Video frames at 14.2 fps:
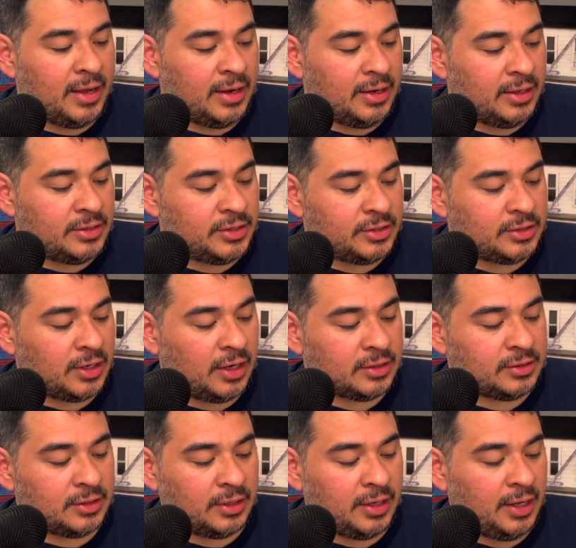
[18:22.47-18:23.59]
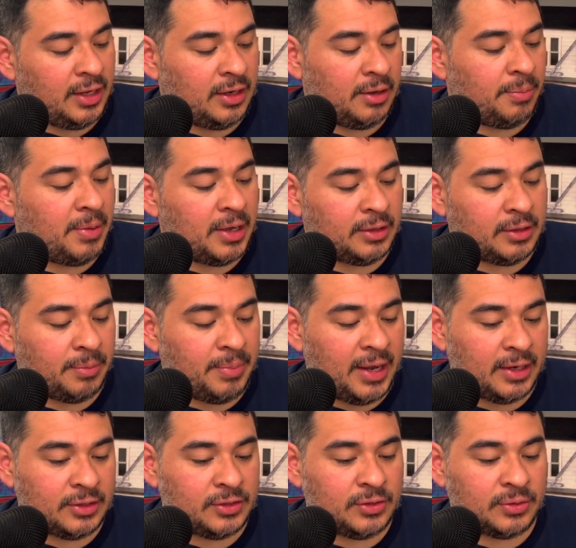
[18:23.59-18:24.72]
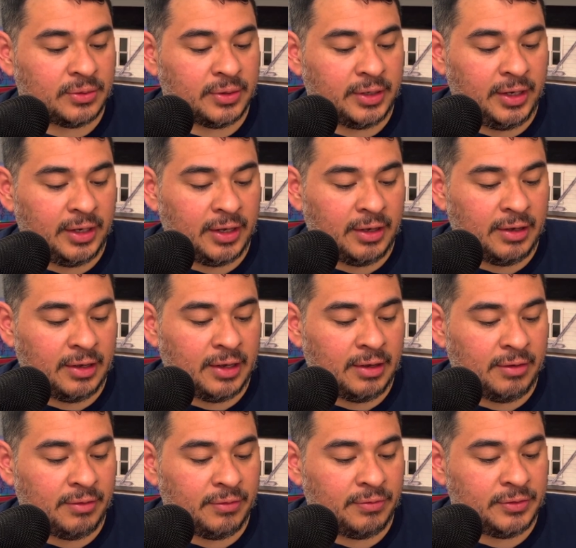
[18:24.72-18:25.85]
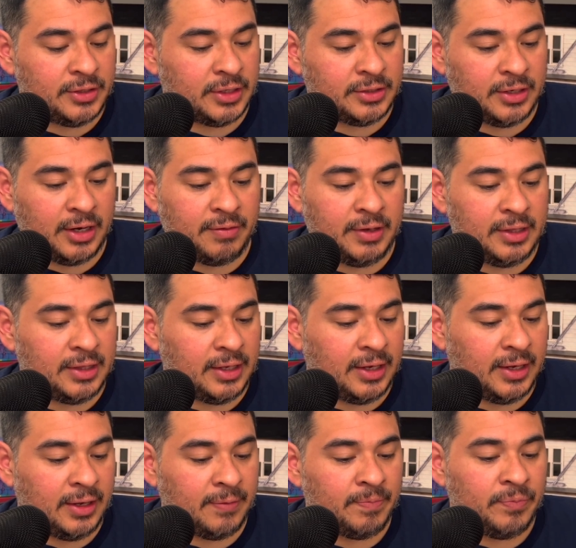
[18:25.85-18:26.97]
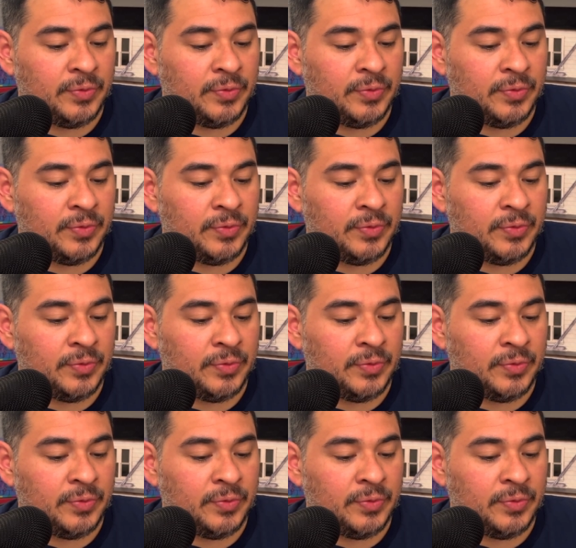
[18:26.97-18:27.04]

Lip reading: it just talks, again, about the backstory of just everything.